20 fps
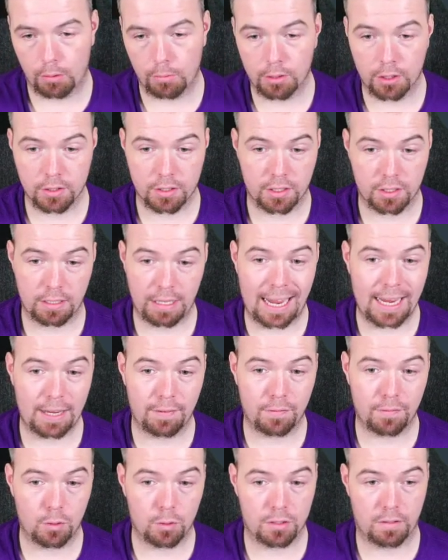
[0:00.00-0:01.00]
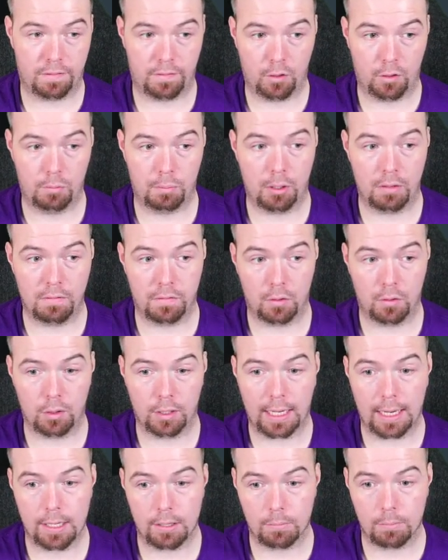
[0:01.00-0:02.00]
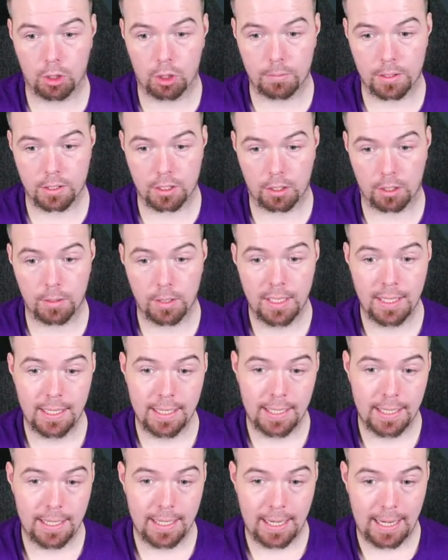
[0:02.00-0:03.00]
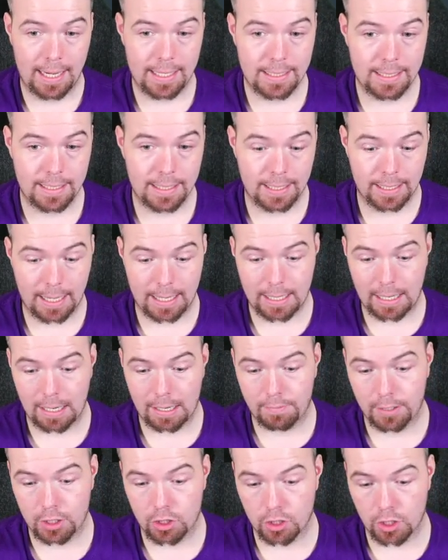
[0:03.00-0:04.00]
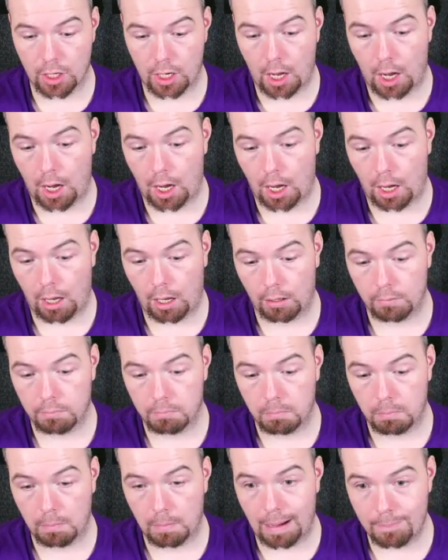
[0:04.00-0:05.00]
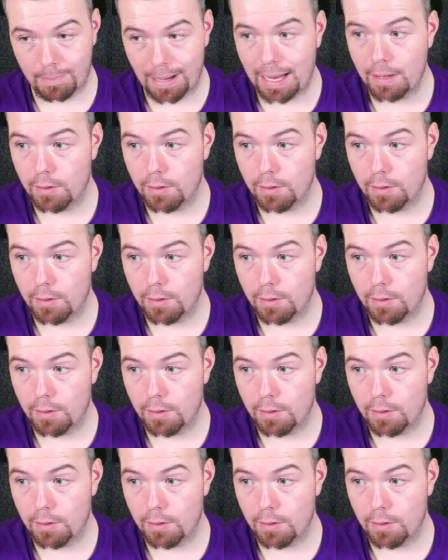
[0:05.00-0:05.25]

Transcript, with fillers: Because 84s are 4.4k at the moment, so and Didier Handanovic are about